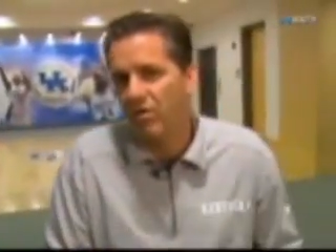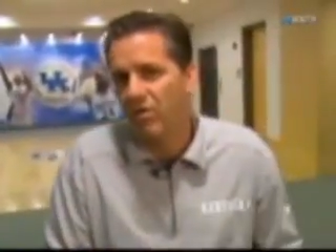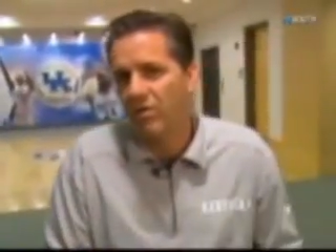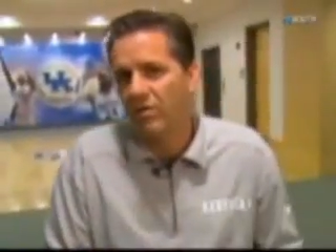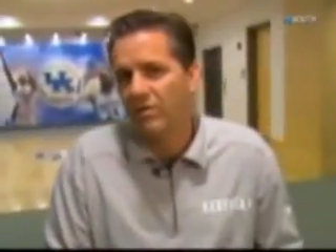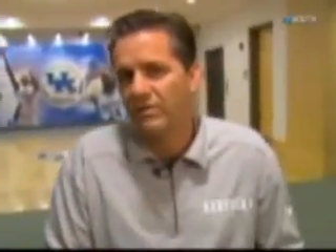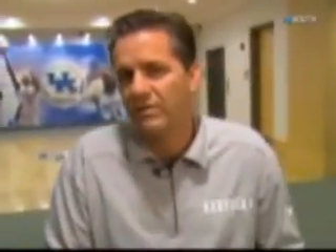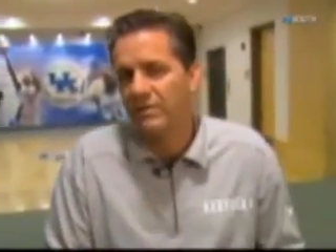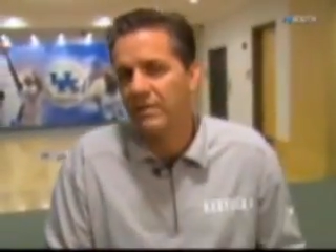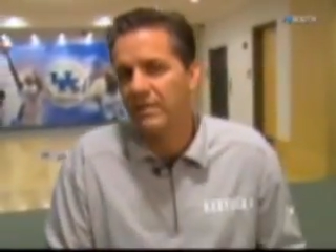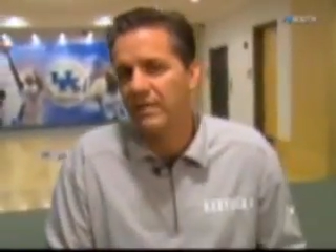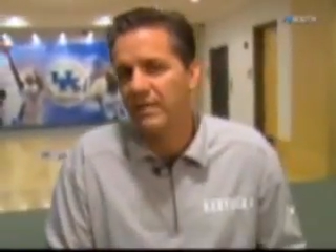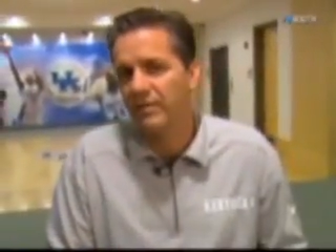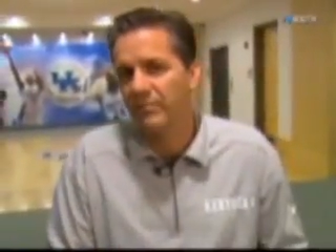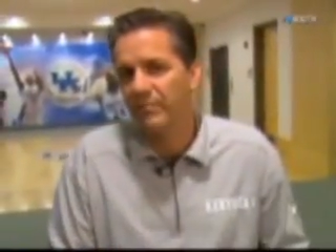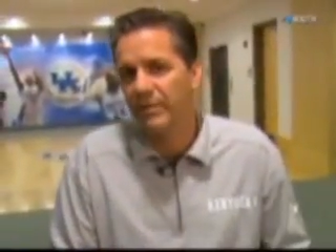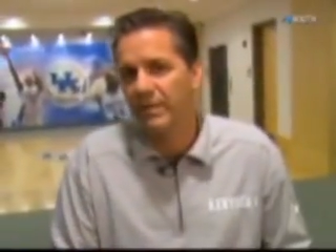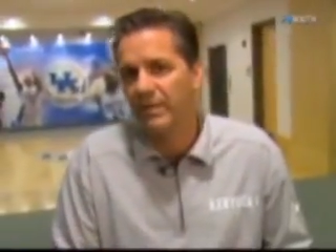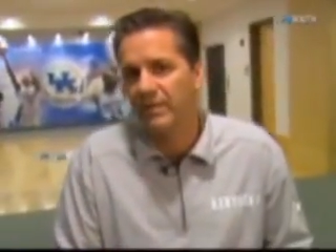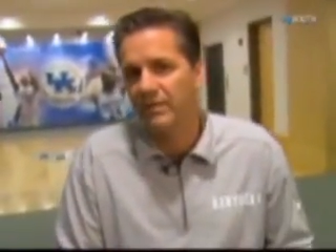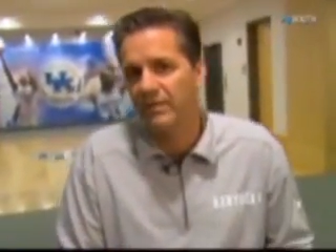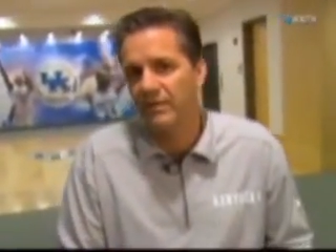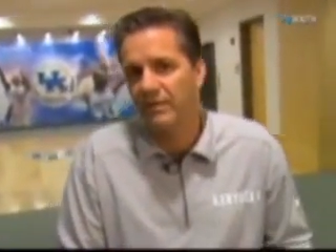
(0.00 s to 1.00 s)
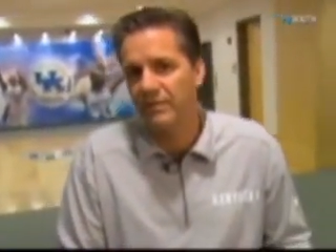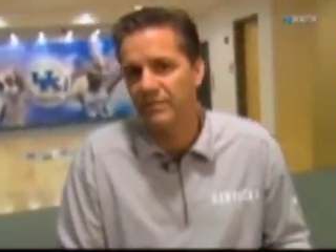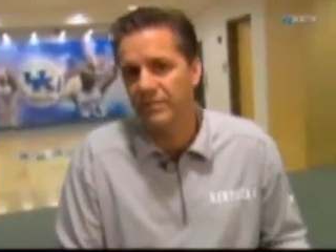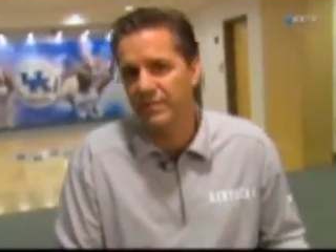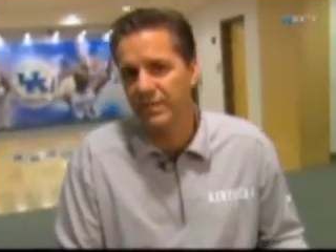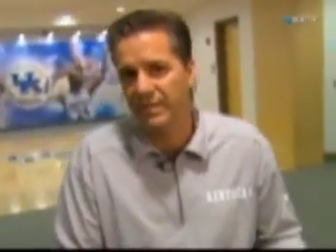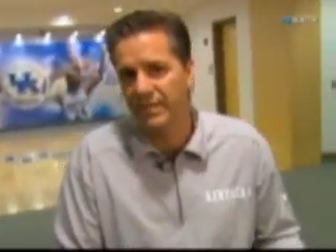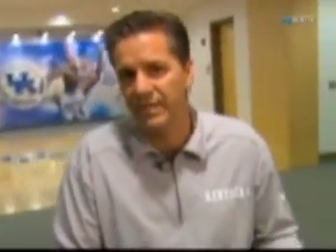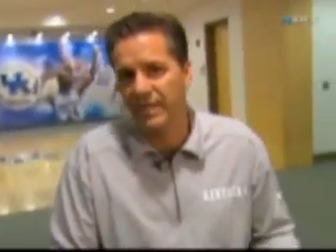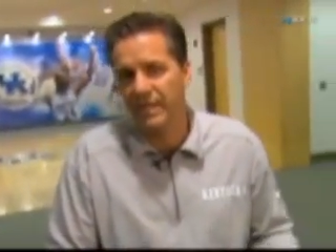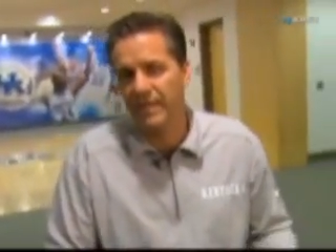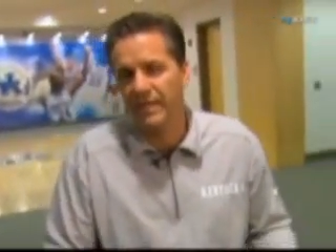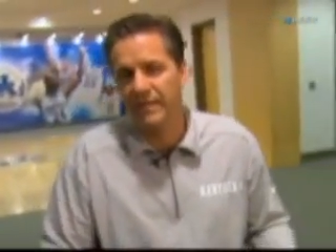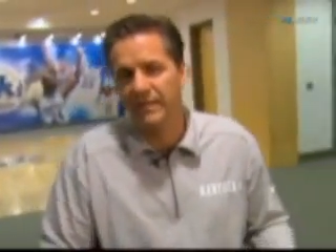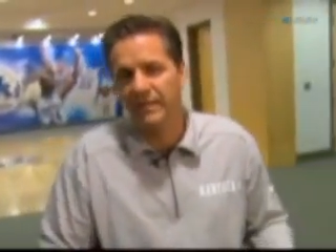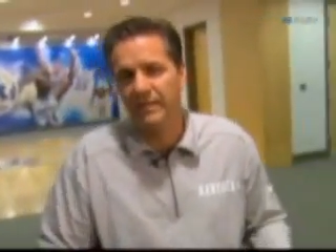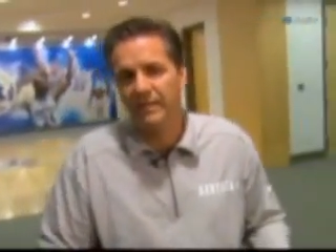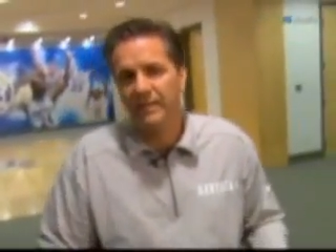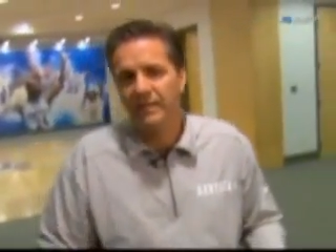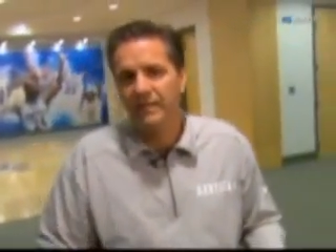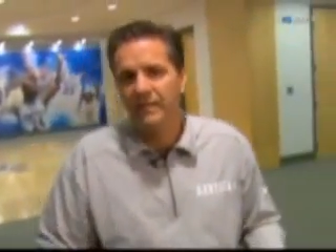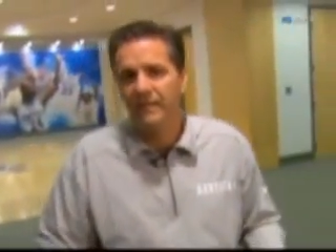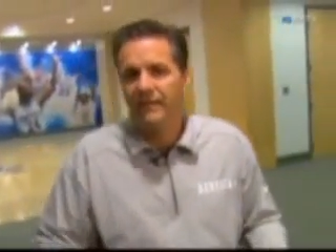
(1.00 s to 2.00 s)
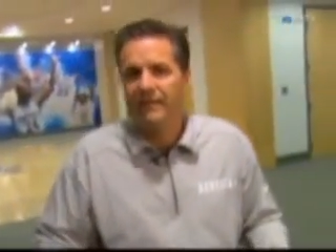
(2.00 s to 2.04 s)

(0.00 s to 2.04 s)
hard thing because, again,